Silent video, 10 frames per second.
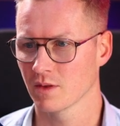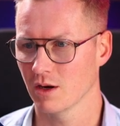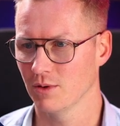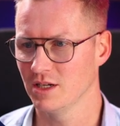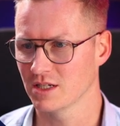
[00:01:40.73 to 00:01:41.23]

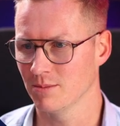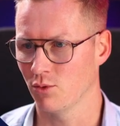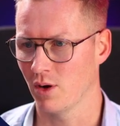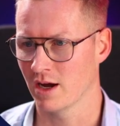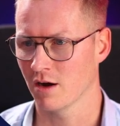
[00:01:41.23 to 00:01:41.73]
Really
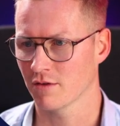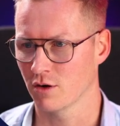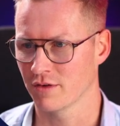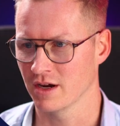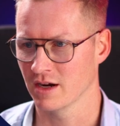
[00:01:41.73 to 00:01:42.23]
simple. I hover
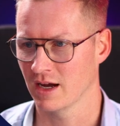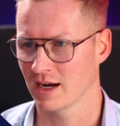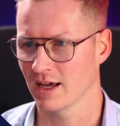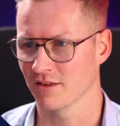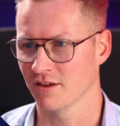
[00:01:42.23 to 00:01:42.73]
over here, I
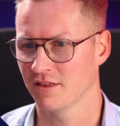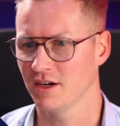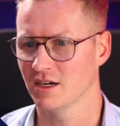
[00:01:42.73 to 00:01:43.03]
click on the three